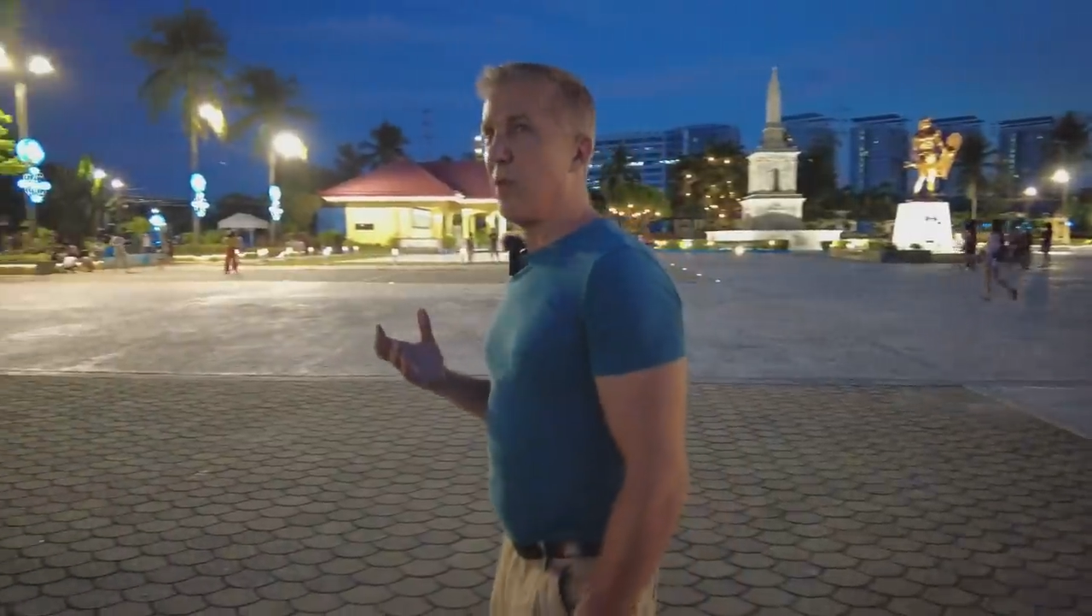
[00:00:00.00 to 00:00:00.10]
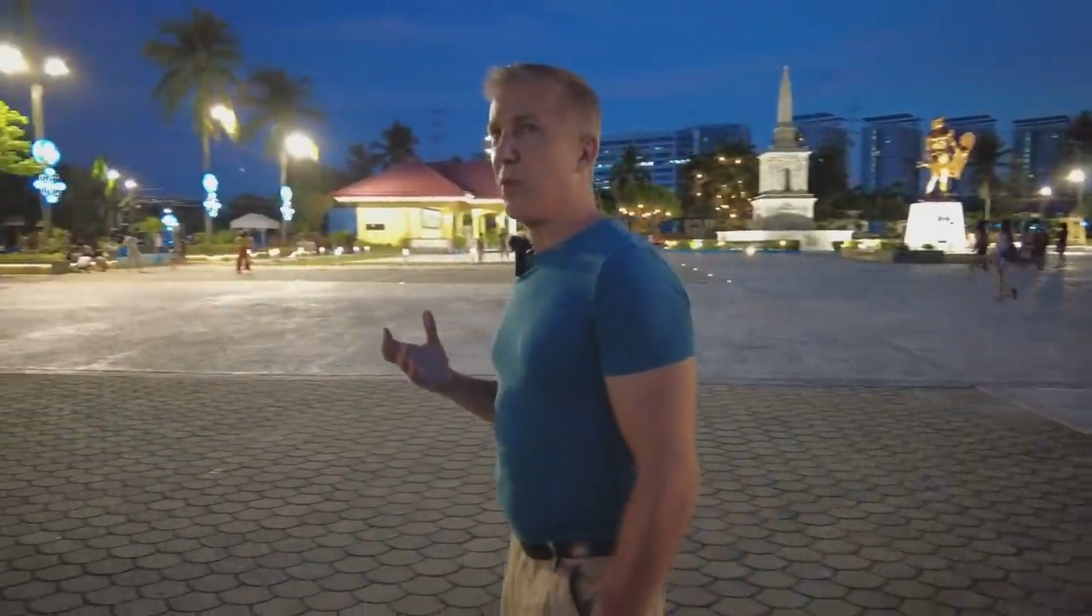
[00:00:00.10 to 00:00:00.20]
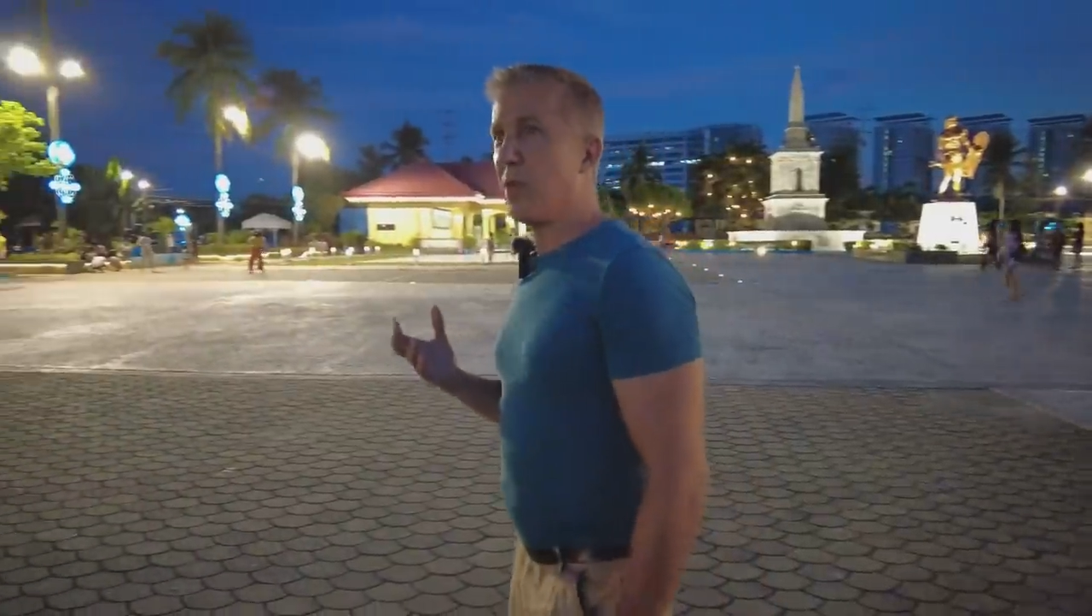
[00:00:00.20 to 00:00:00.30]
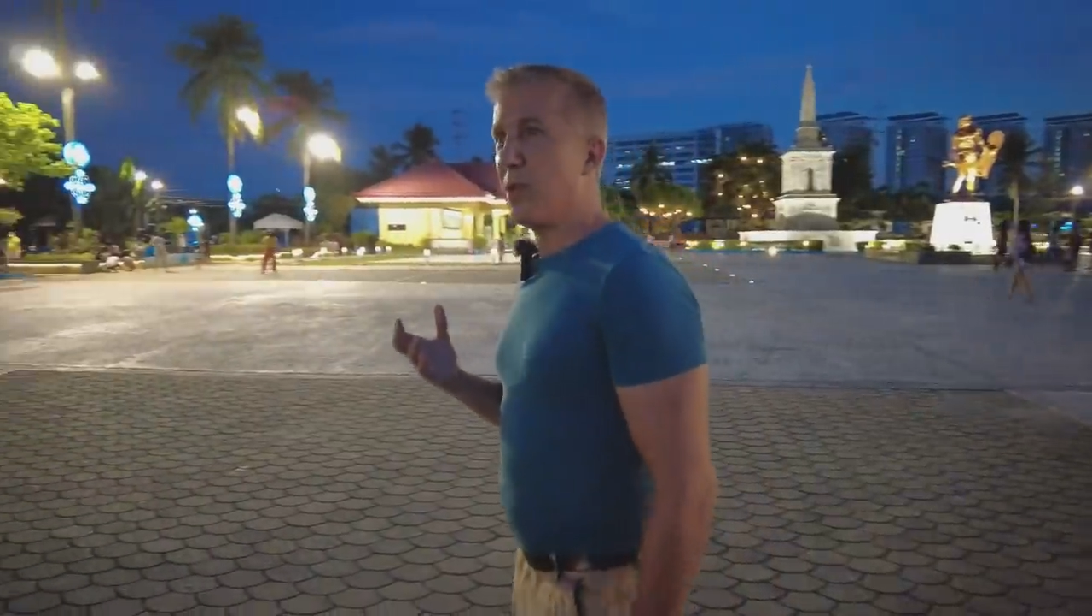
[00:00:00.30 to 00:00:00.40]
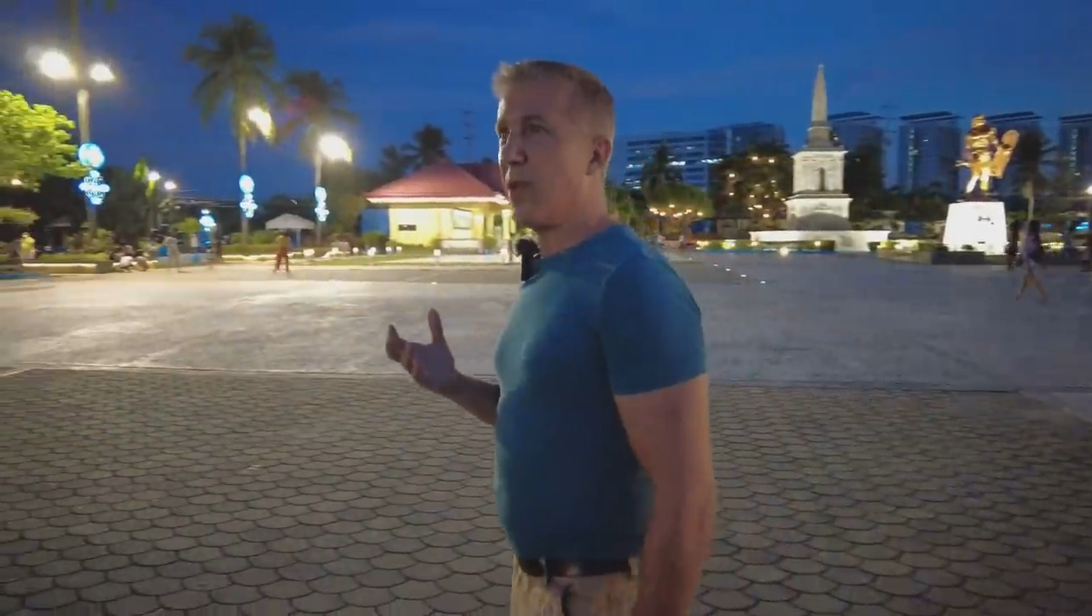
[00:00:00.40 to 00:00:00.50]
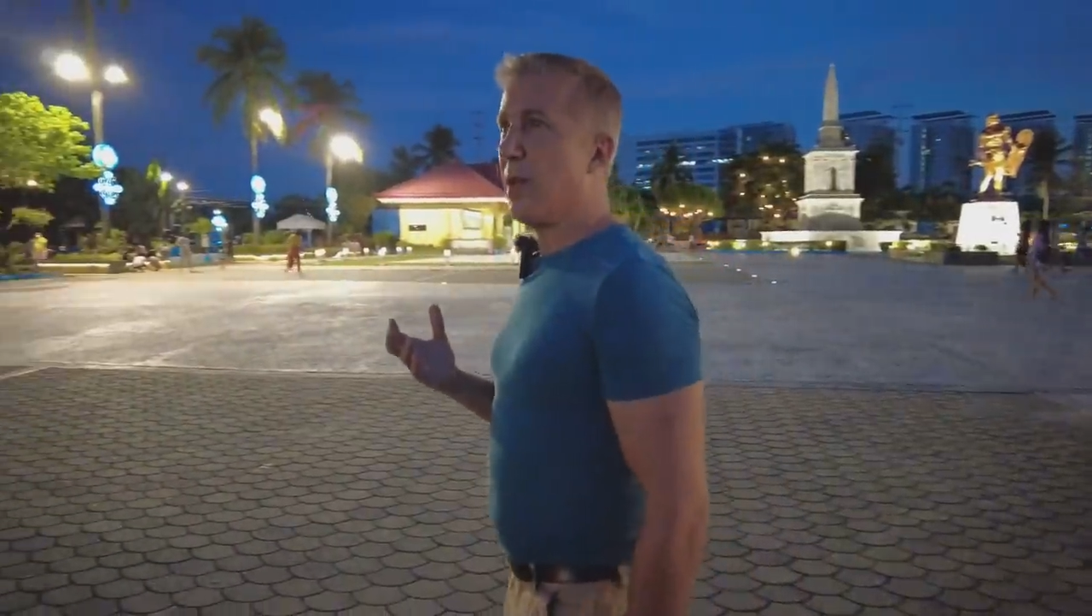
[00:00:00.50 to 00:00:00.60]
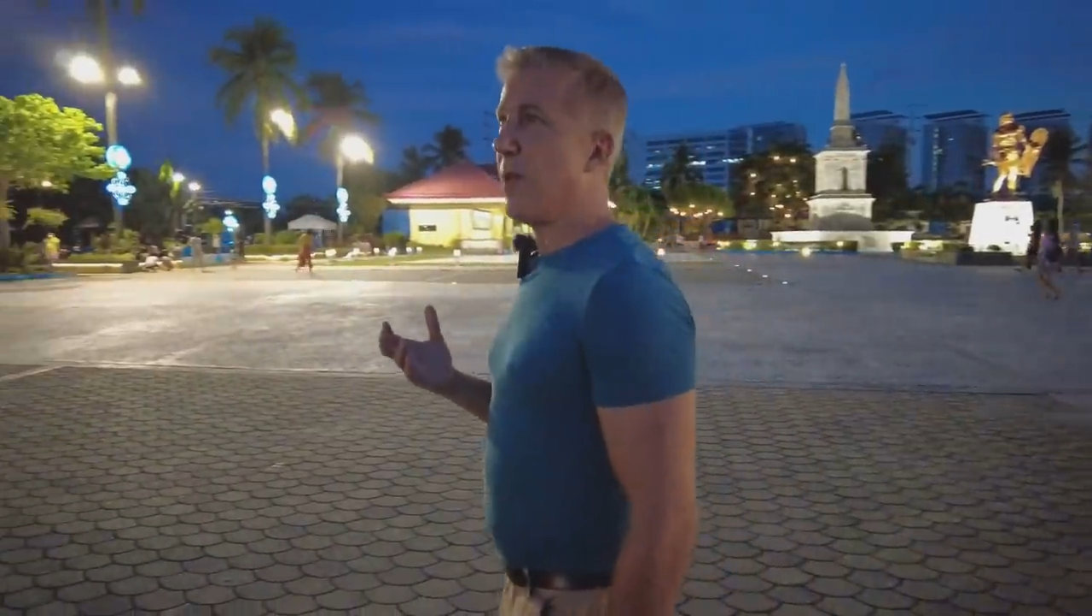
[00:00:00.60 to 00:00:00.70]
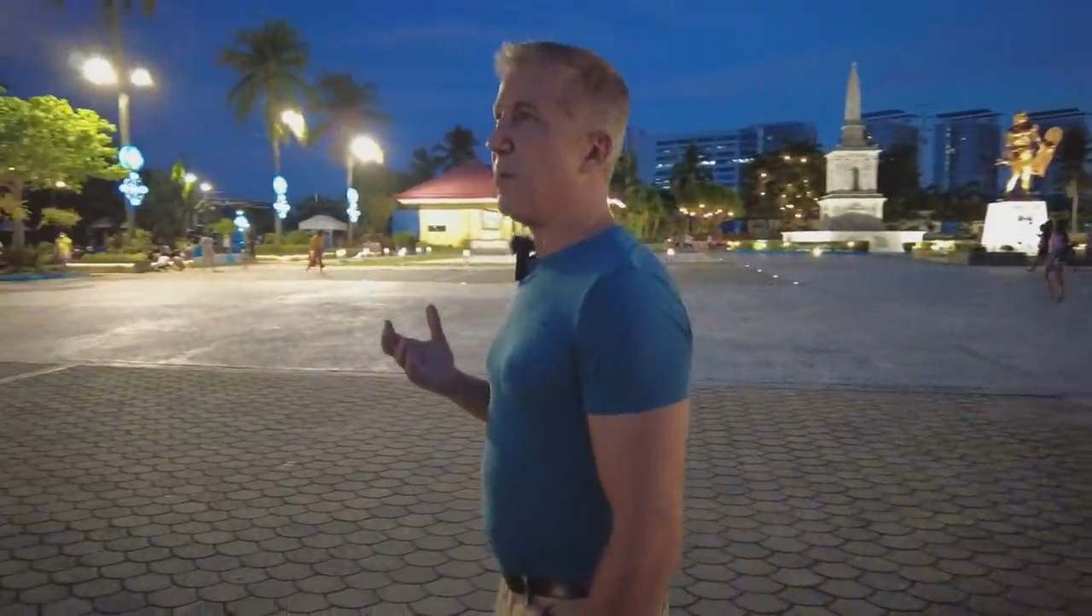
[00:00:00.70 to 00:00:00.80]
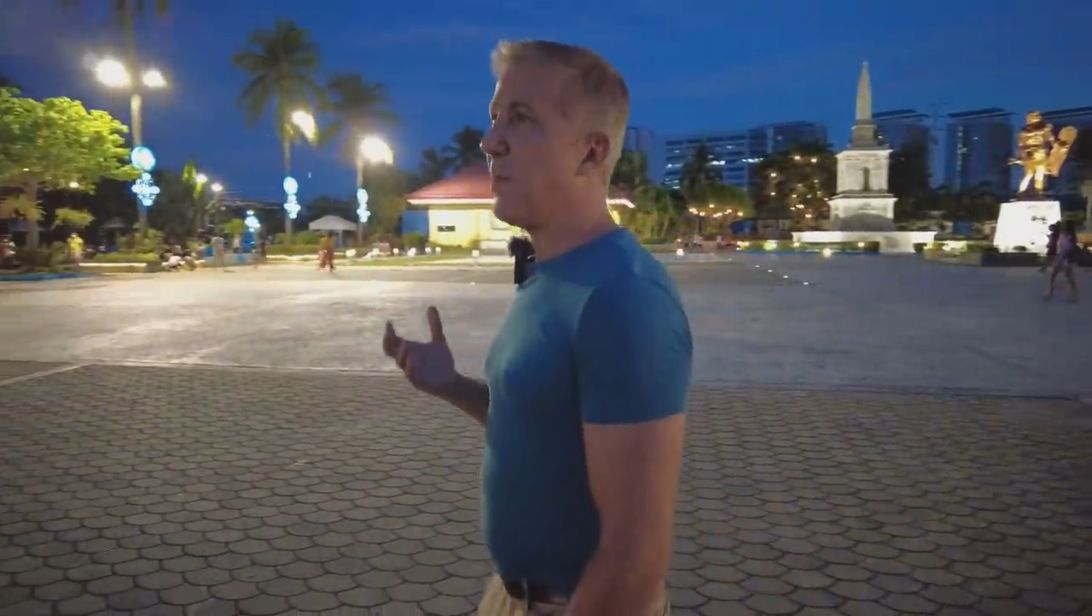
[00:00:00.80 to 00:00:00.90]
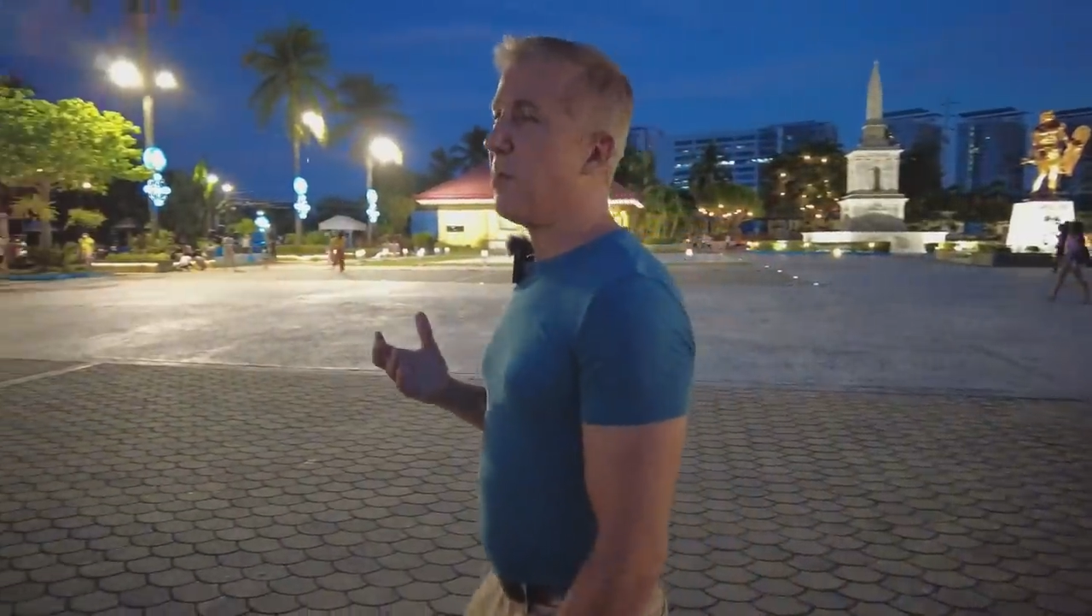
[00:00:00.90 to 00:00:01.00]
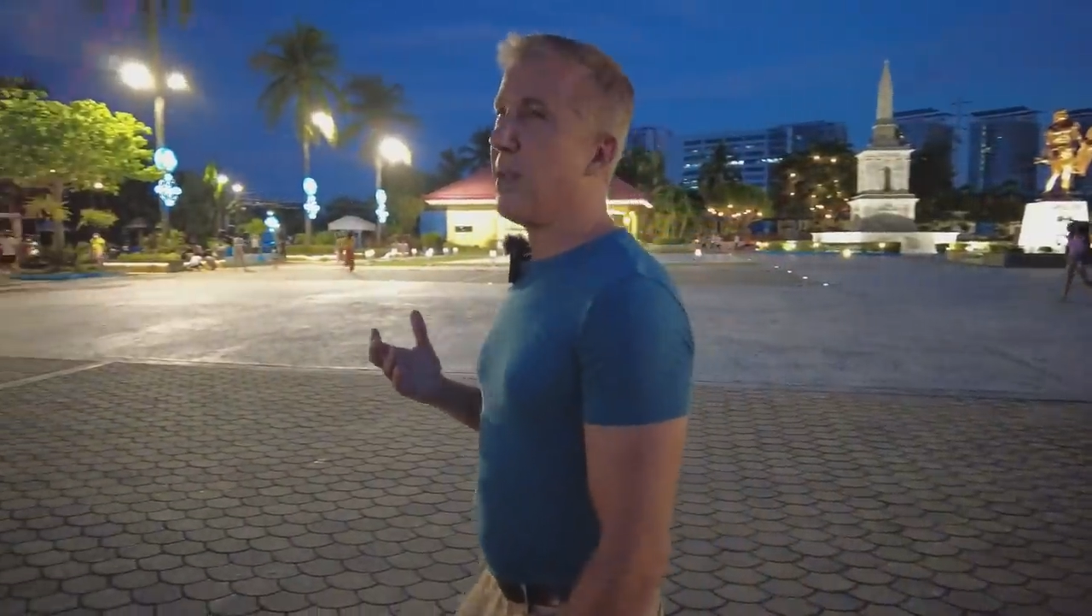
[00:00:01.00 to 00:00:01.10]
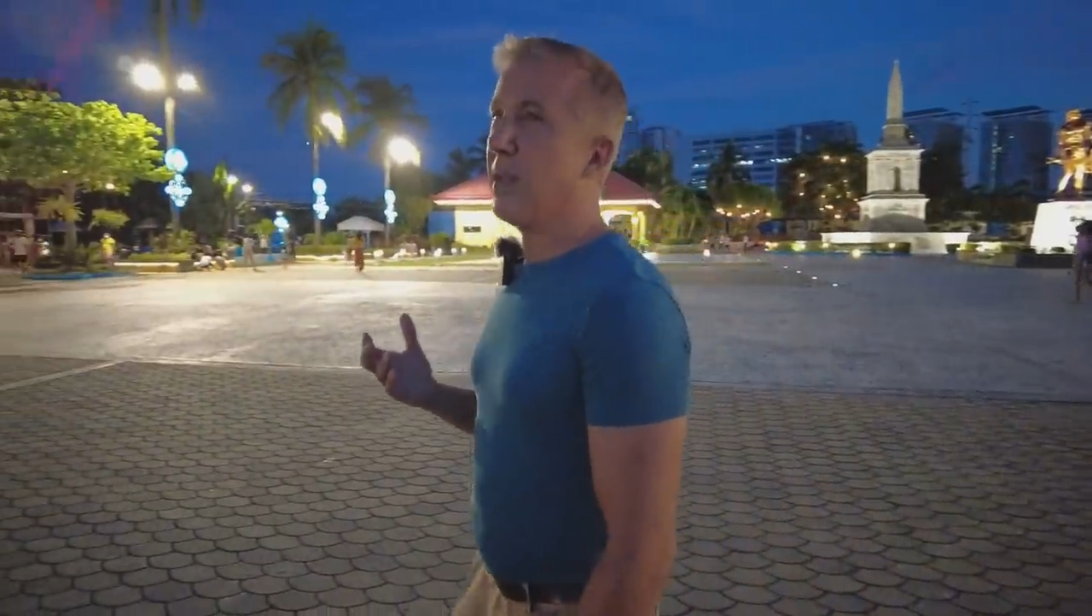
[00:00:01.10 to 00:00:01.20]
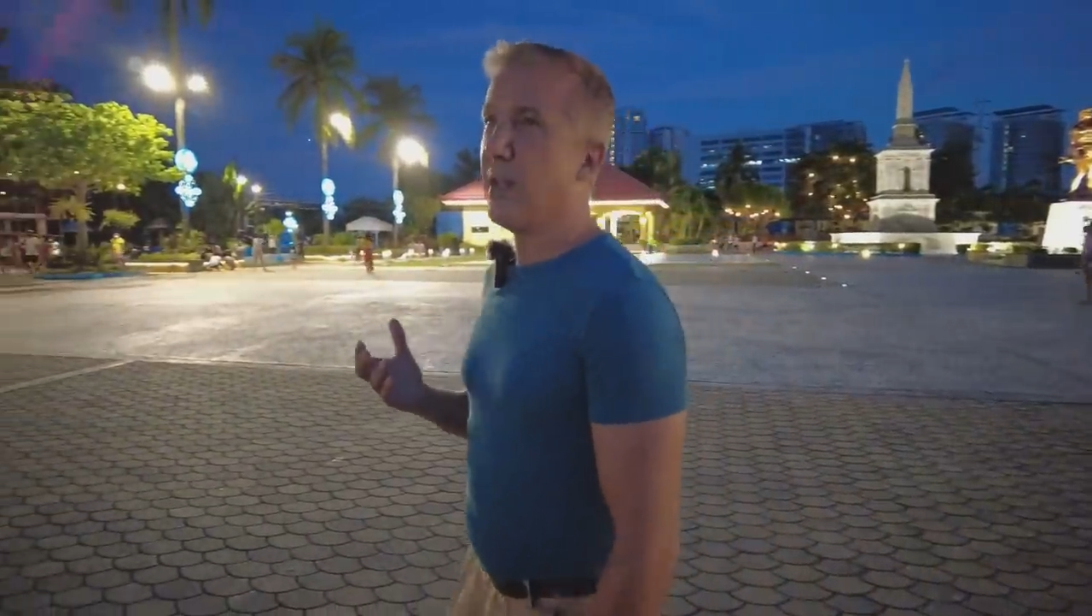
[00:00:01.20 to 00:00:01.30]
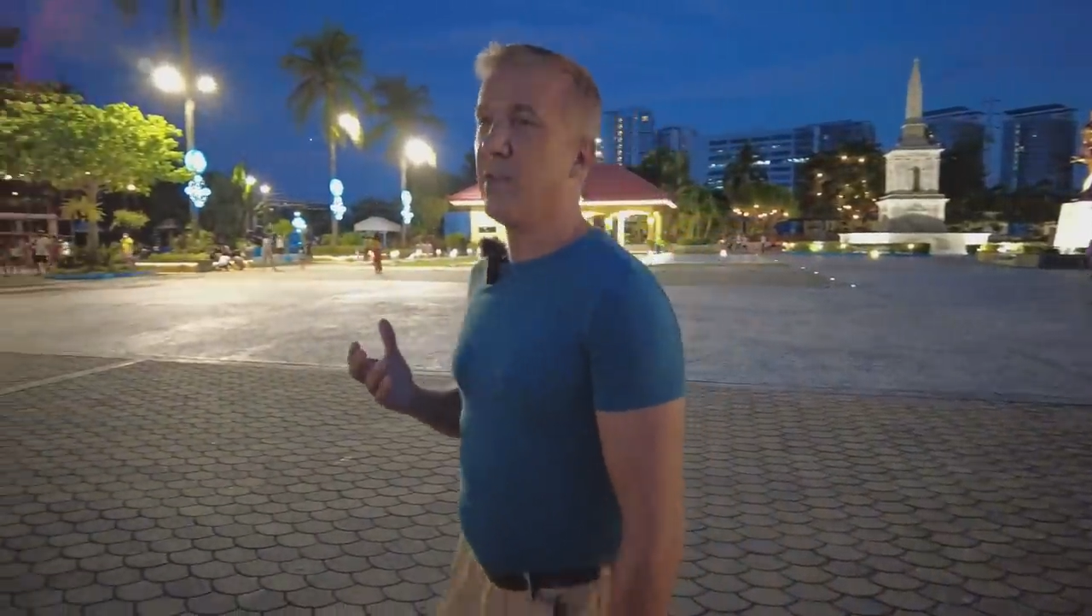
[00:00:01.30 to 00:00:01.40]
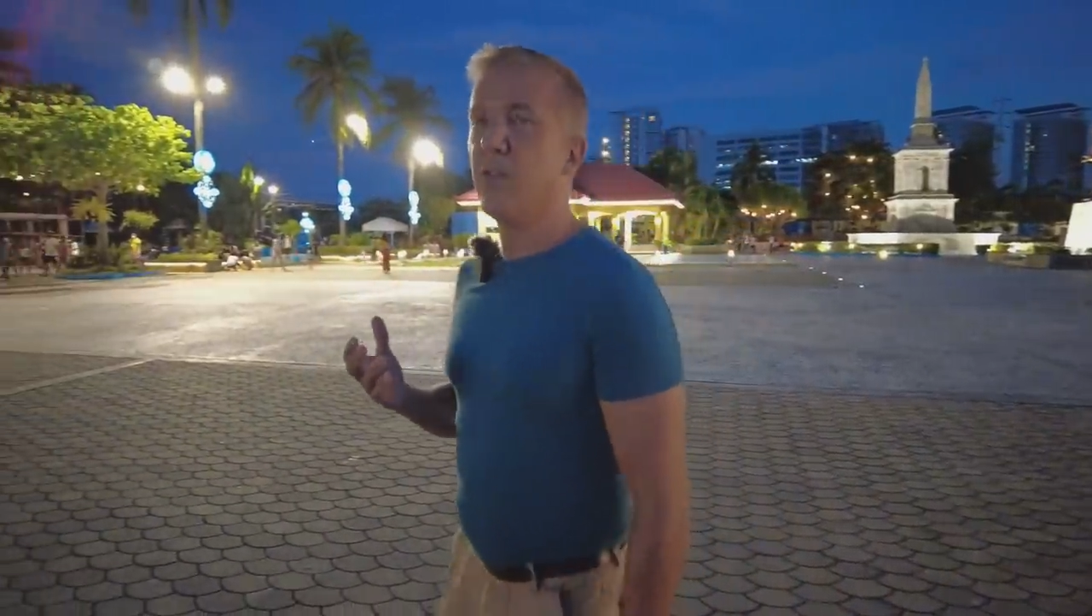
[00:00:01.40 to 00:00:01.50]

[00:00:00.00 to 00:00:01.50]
And what I mean by that,